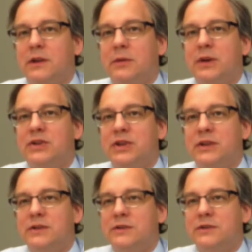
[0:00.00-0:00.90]
which
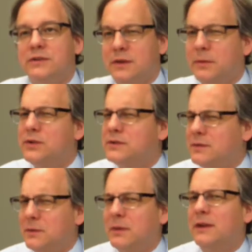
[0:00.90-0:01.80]
is supposed to
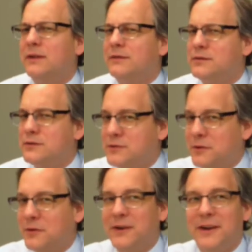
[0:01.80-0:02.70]
be made of
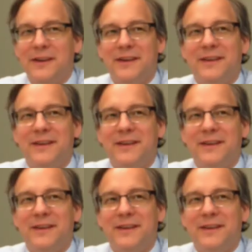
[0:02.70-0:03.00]
soy,